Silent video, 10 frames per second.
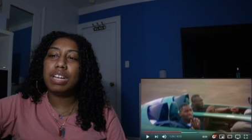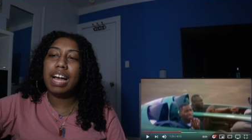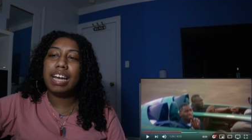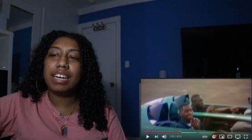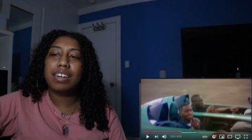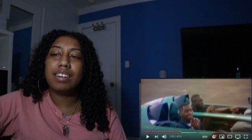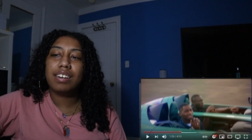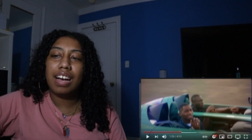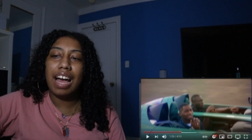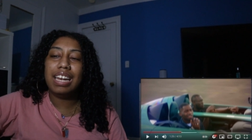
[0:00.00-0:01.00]
Like,
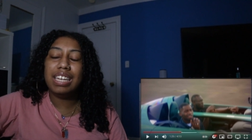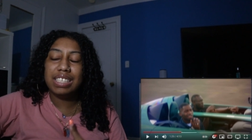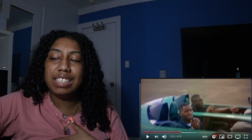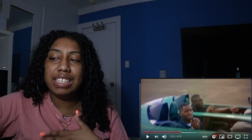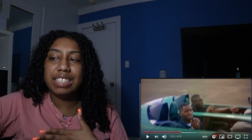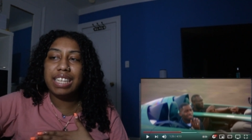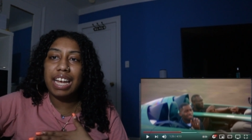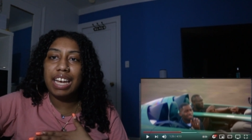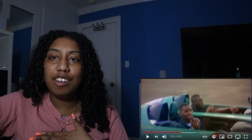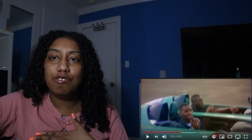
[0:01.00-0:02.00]
I listen to
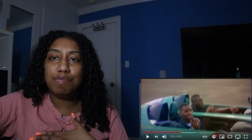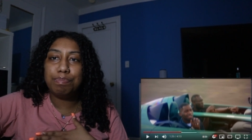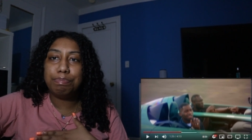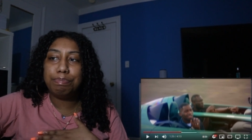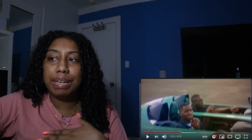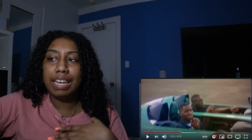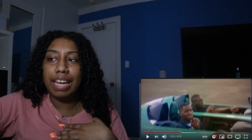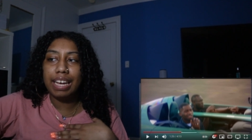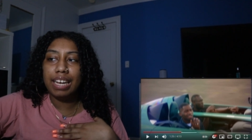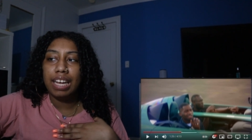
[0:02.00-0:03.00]
Dave, but
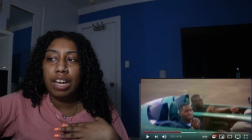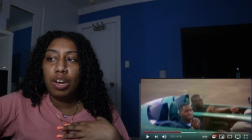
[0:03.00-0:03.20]
like,